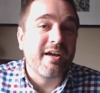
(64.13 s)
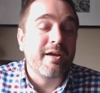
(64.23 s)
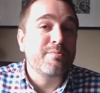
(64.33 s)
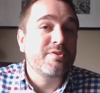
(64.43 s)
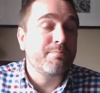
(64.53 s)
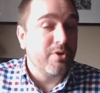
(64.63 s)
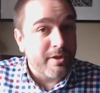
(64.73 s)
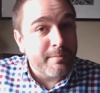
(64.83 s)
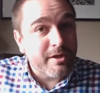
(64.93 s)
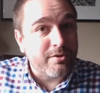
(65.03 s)
times
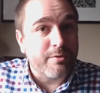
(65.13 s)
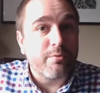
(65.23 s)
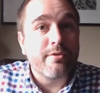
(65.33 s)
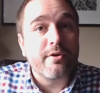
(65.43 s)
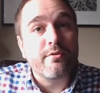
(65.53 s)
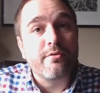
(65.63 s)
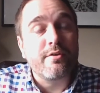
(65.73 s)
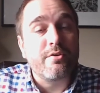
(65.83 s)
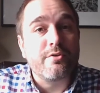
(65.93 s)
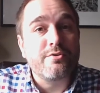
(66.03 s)
polemically with other
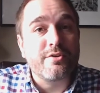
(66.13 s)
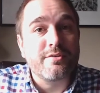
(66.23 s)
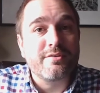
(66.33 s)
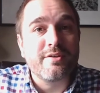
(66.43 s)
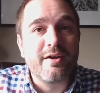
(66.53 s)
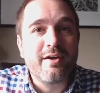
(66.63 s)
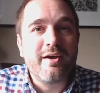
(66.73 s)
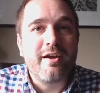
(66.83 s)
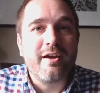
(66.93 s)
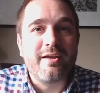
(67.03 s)
theologians
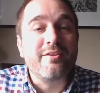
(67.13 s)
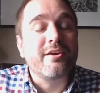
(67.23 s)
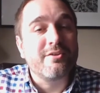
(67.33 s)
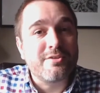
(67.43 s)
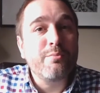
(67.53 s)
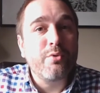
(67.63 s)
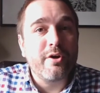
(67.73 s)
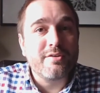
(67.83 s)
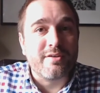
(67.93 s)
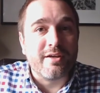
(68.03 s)
uh, in the
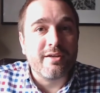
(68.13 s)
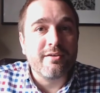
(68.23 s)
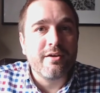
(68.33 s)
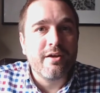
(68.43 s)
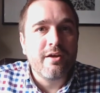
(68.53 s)
contemporary scene,